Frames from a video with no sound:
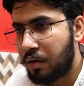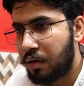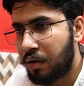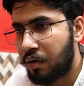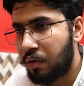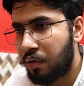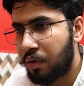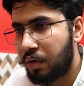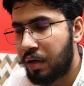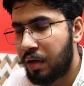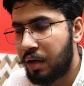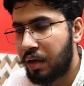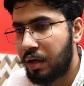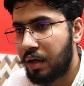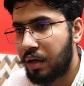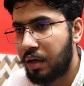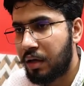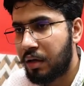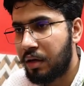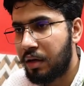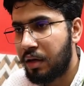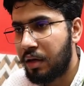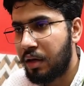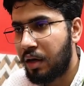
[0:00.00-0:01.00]
okay,
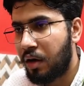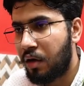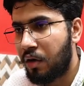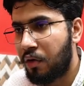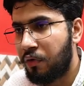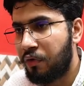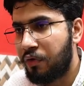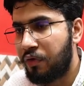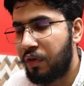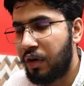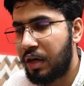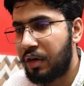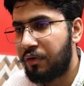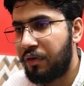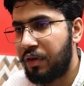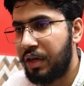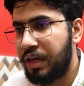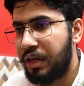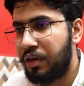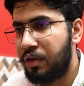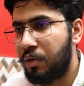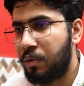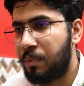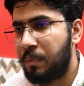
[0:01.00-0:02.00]
now what we
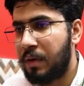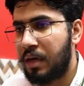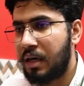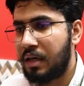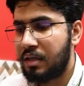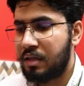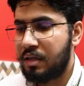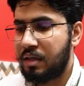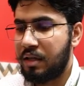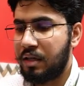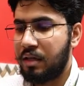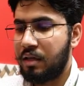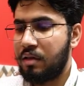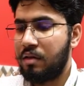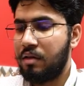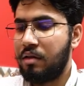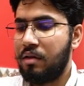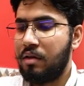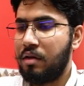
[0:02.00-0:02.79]
need to pass here,